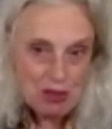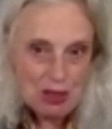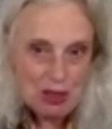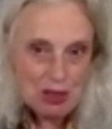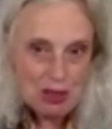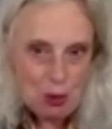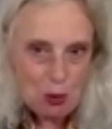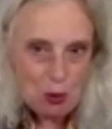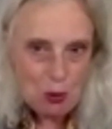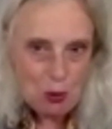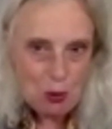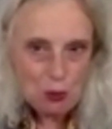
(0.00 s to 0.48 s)

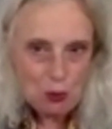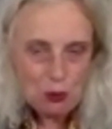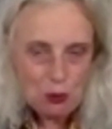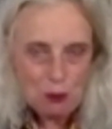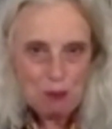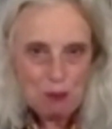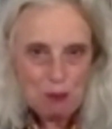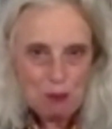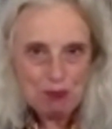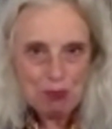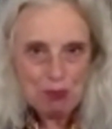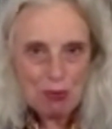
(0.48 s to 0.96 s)
call
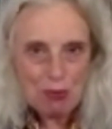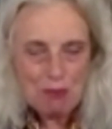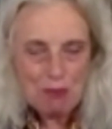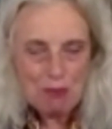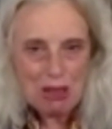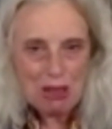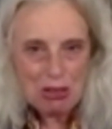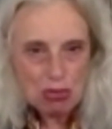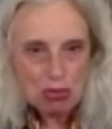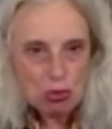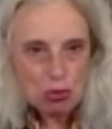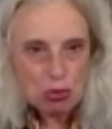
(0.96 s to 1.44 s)

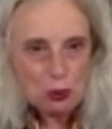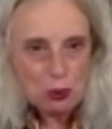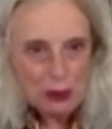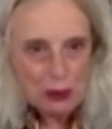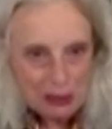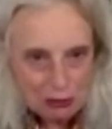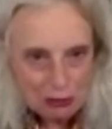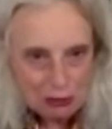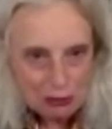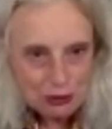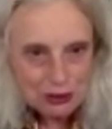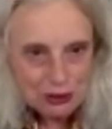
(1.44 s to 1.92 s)
mental
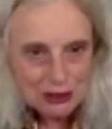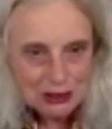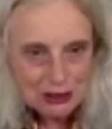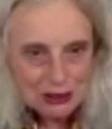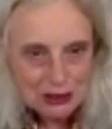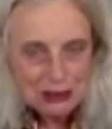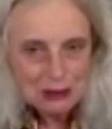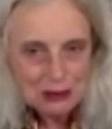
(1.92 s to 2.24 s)
illness,